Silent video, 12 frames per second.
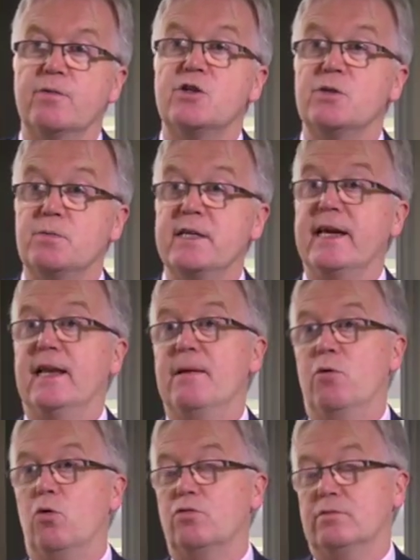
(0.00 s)
which is particularly
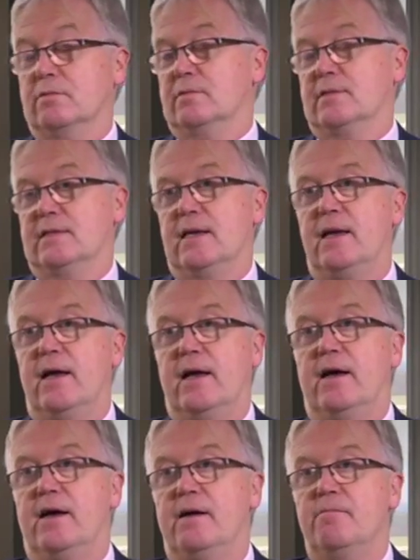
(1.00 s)
important
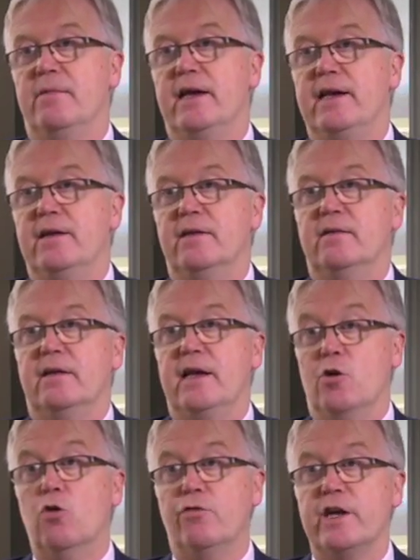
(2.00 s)
in
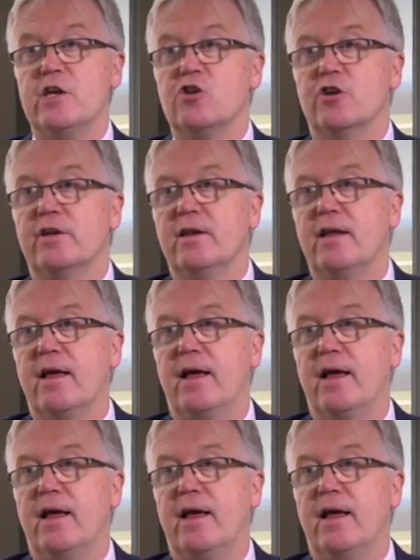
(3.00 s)
your region.